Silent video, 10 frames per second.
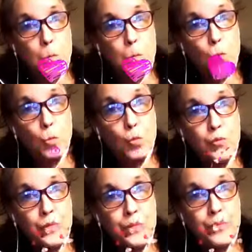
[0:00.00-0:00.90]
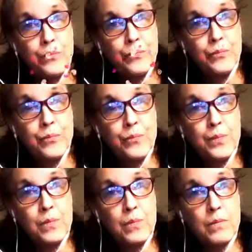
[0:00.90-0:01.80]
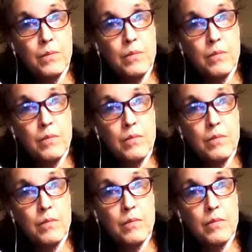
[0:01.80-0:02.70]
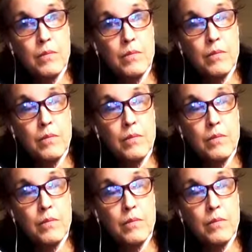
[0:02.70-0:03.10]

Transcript: (silence)